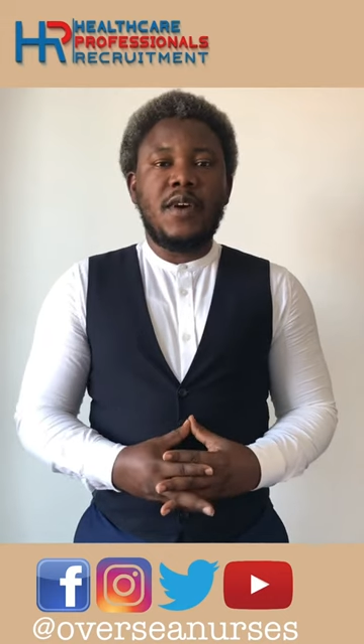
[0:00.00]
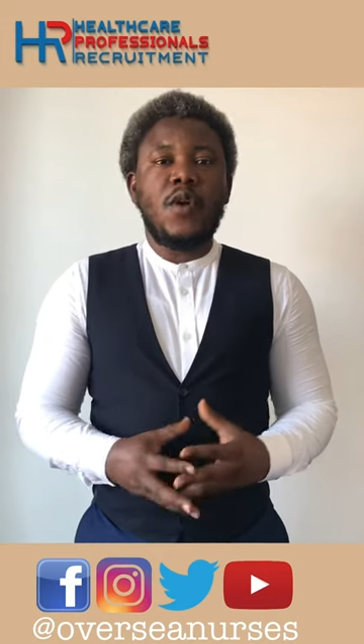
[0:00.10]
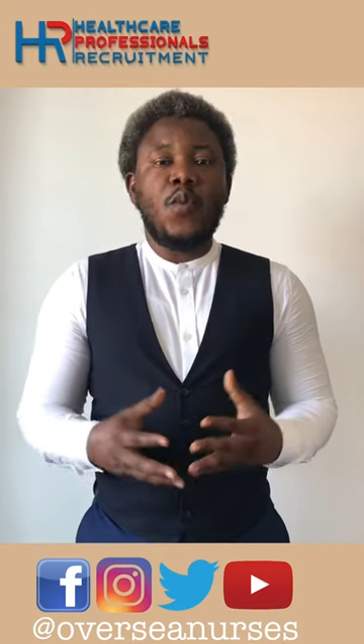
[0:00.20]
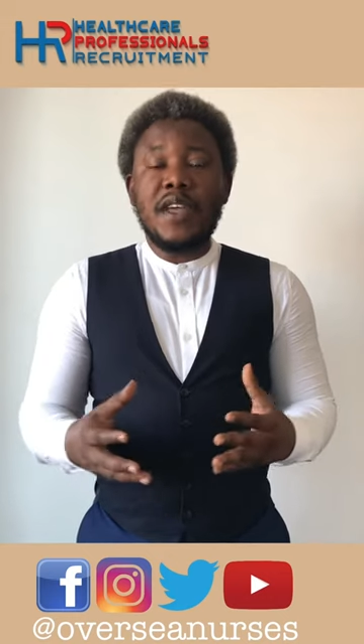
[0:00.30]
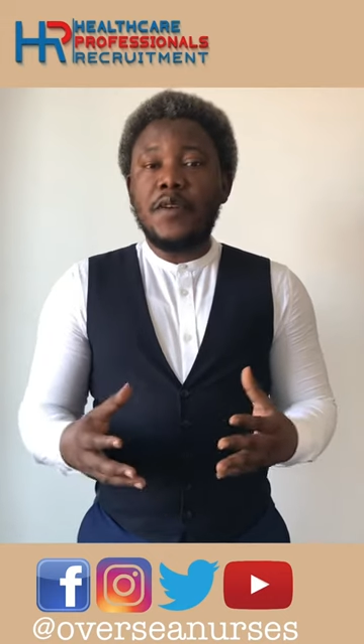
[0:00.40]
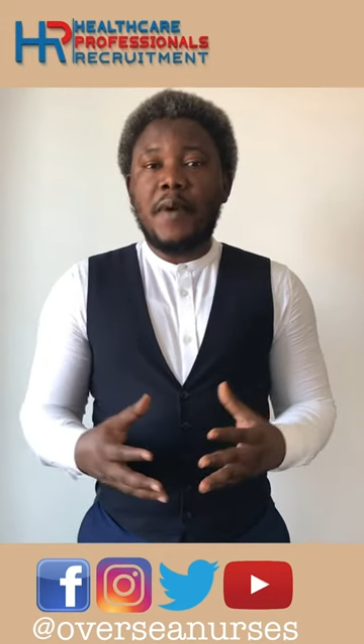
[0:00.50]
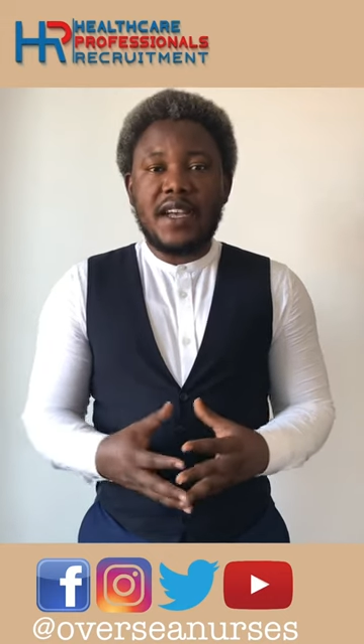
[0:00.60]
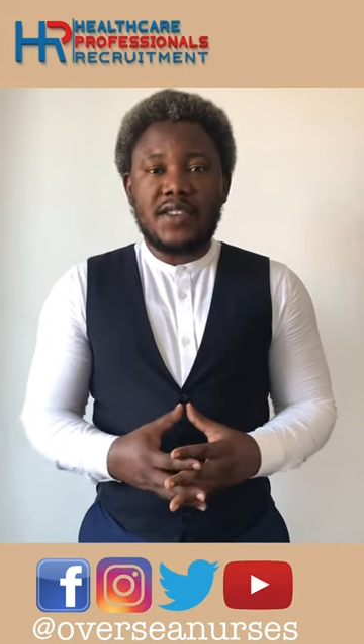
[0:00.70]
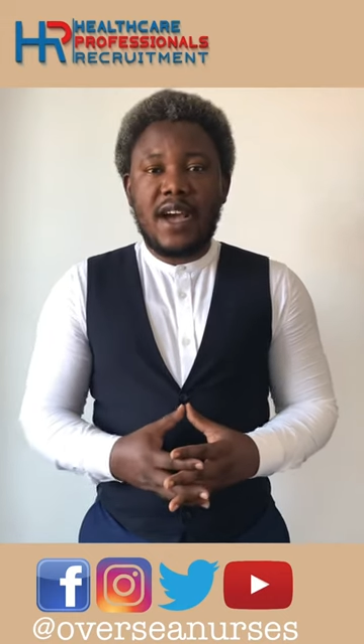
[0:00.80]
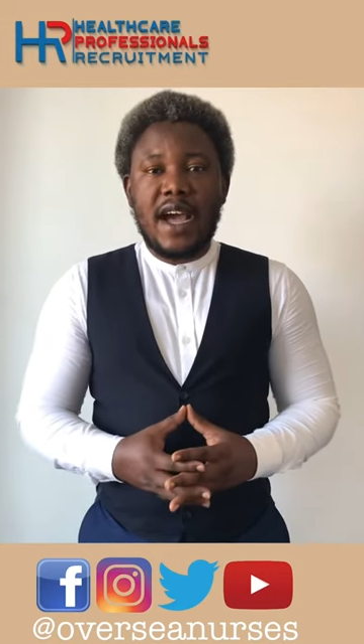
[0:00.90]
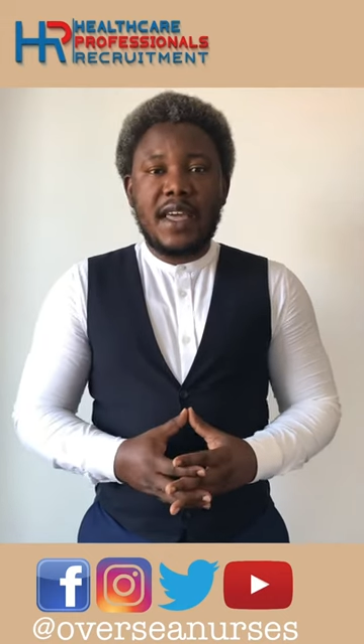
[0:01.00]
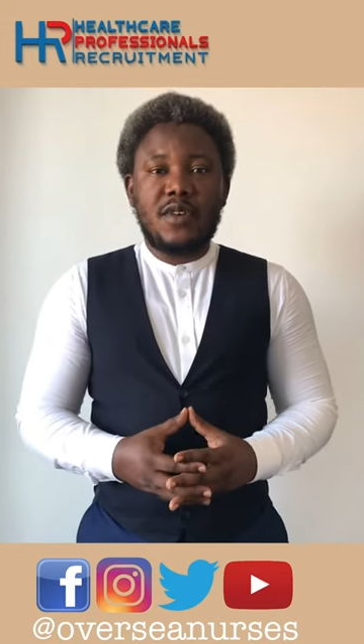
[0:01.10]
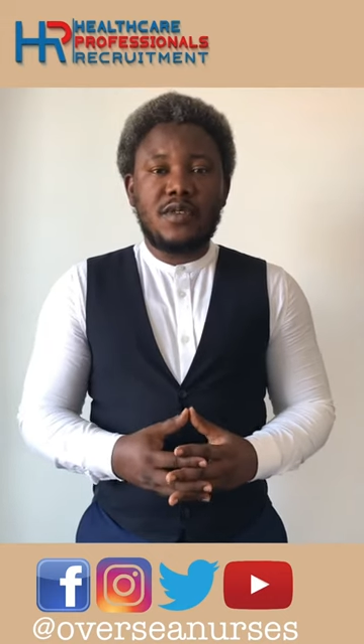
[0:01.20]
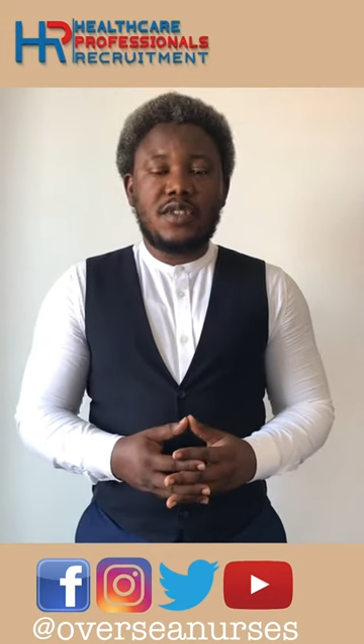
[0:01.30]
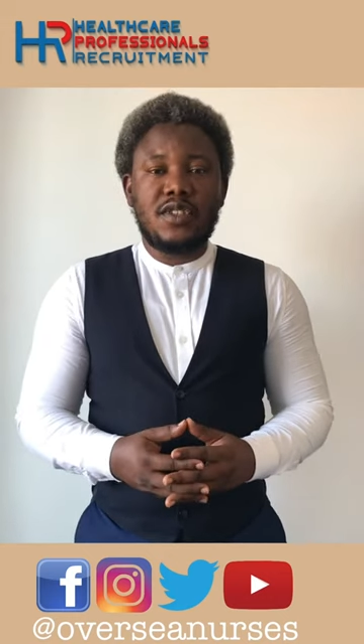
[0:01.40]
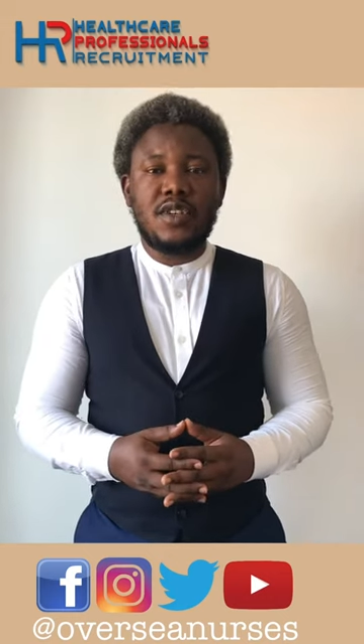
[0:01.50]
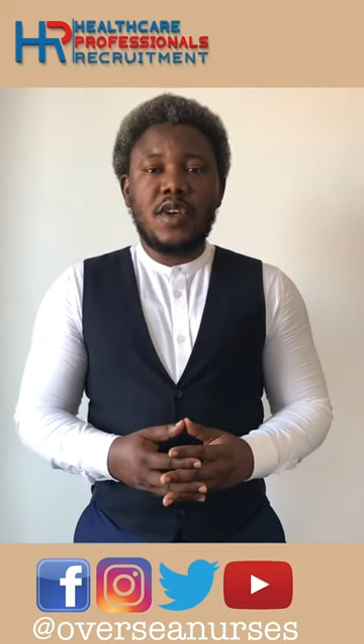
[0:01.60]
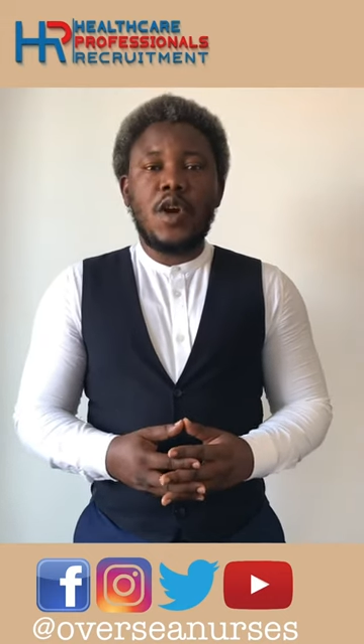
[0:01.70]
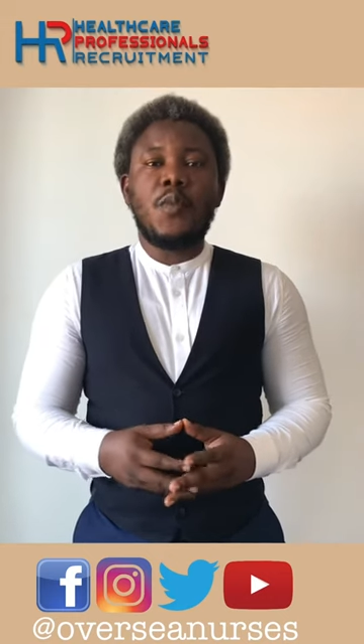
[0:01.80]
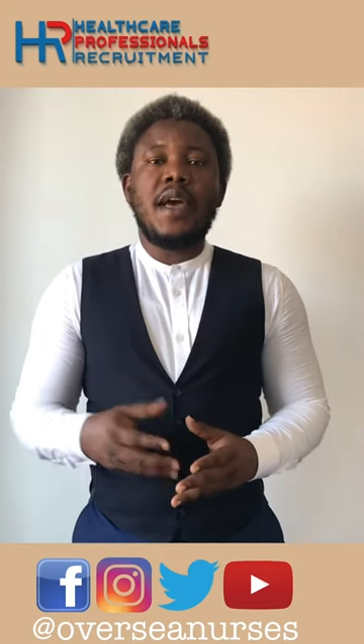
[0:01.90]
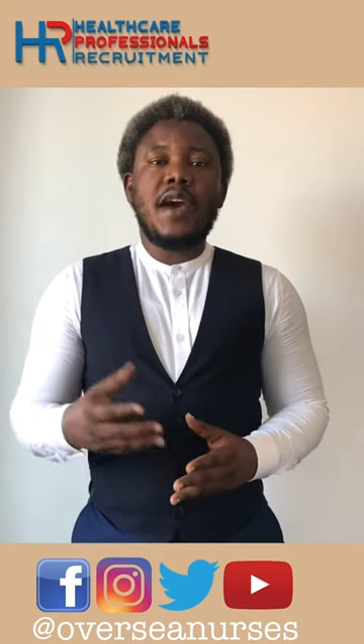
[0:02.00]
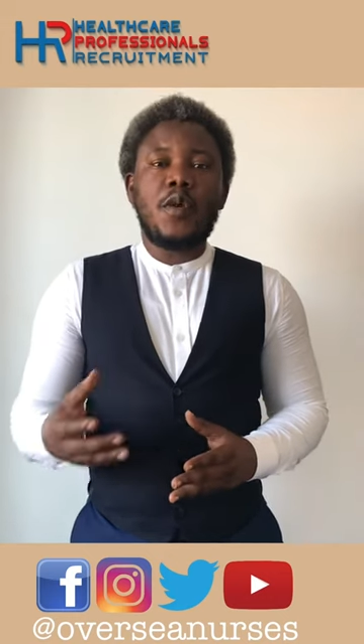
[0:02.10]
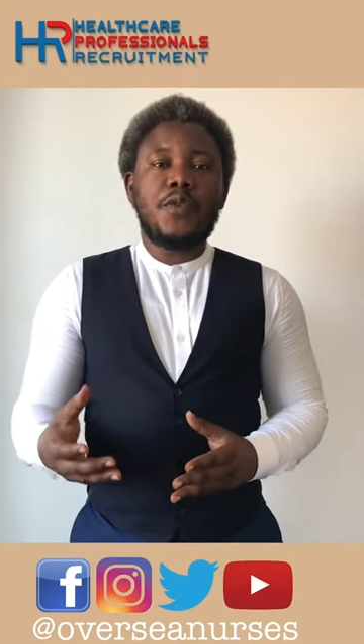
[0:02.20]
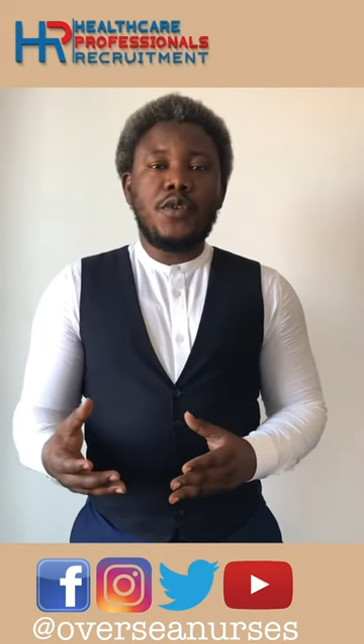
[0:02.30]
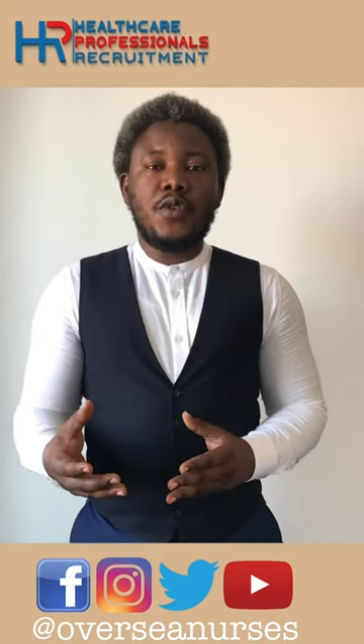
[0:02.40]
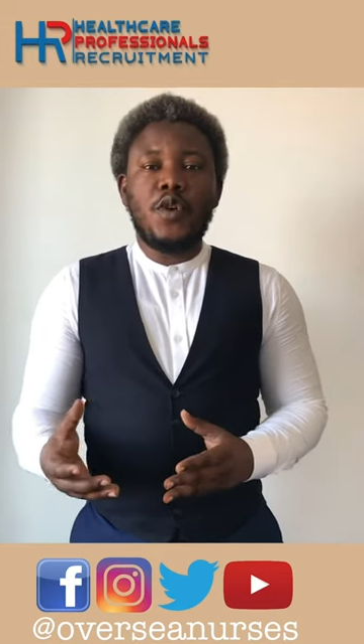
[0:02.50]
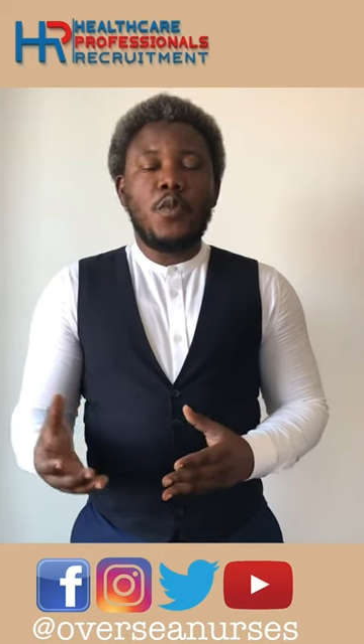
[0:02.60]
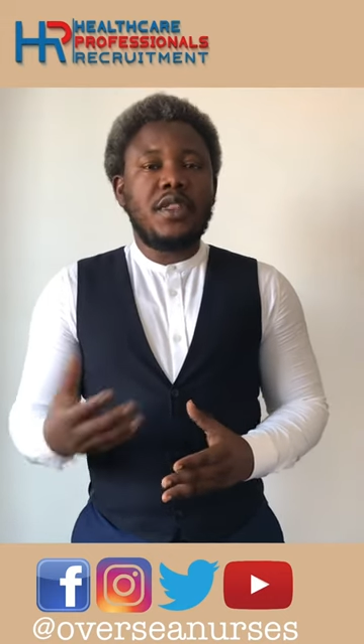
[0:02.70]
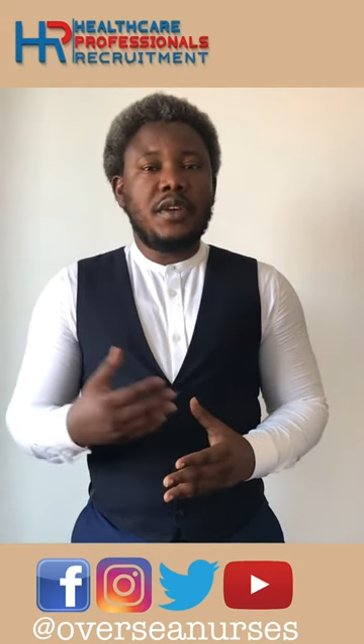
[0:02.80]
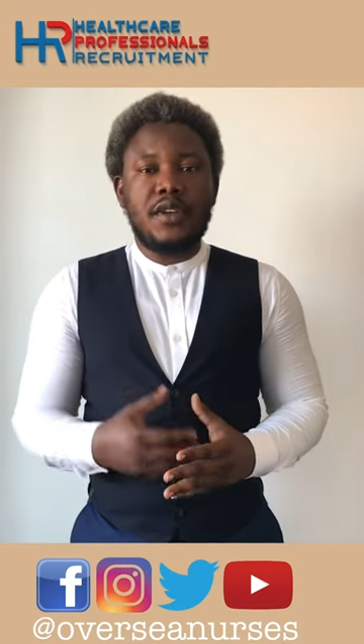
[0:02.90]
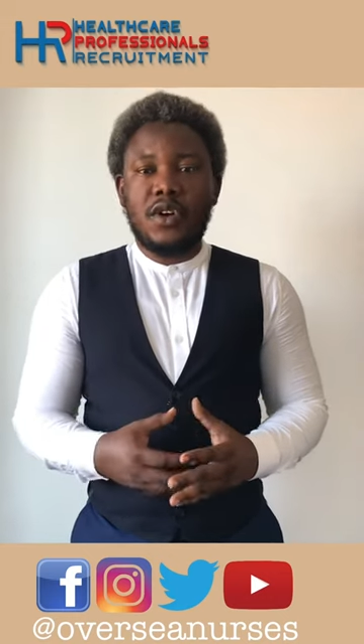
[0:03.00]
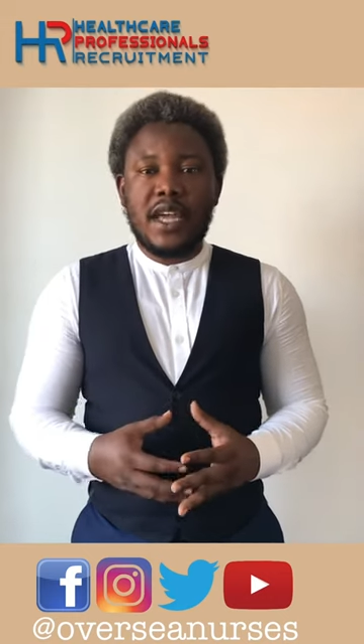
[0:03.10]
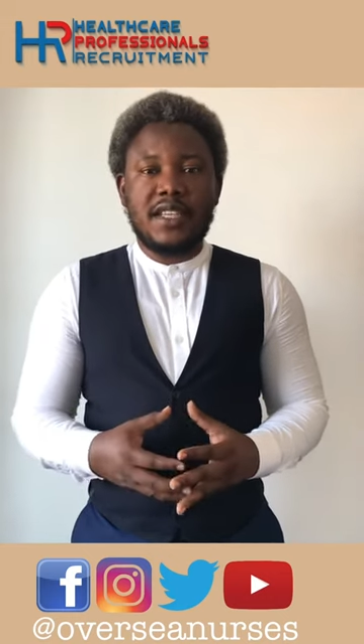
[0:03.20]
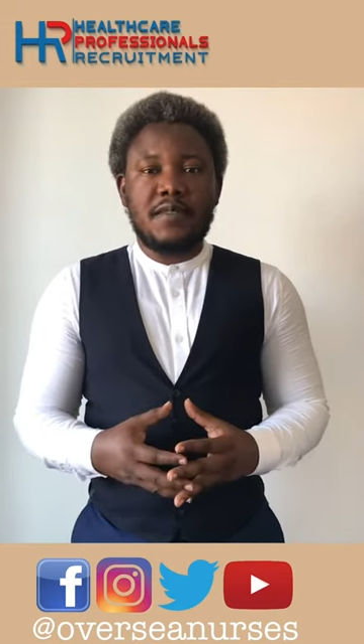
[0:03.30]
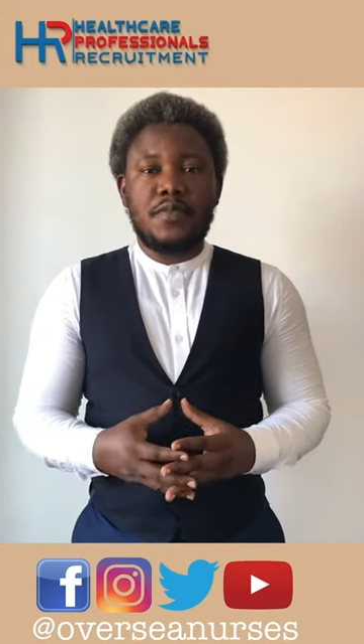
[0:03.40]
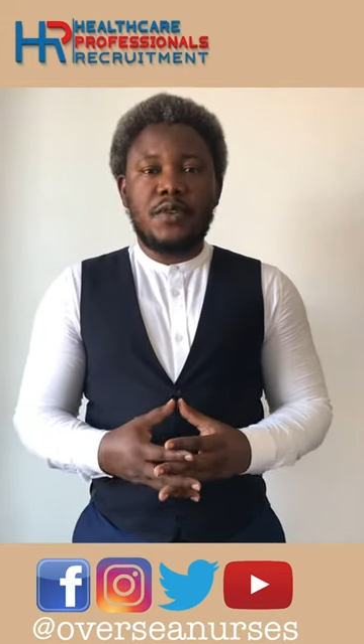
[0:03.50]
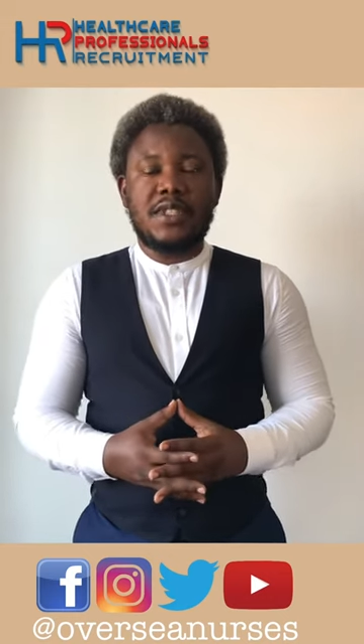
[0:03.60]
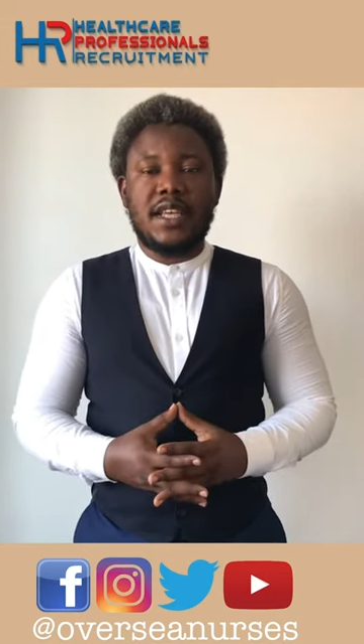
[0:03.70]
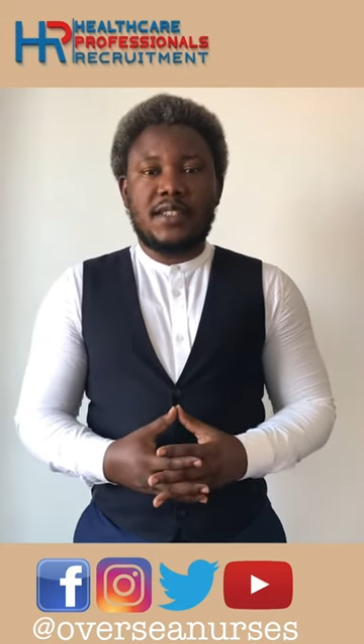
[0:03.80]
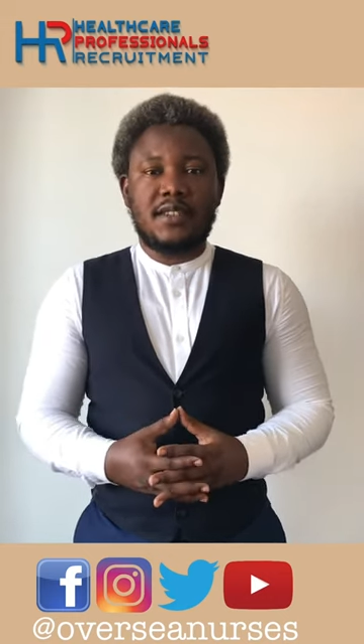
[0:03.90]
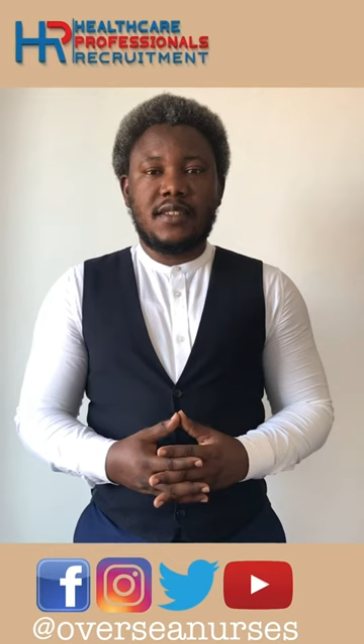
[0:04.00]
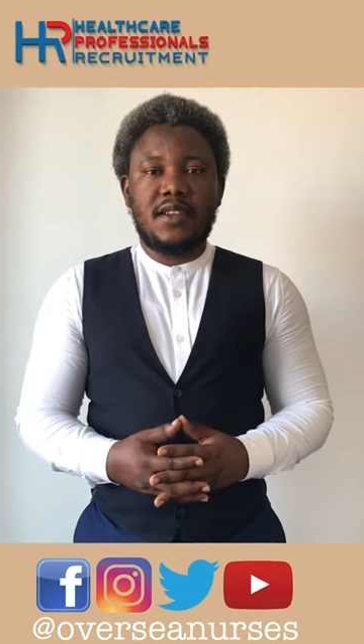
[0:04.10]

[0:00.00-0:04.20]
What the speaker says: When you pass your IELTS, we help you with the relocation process.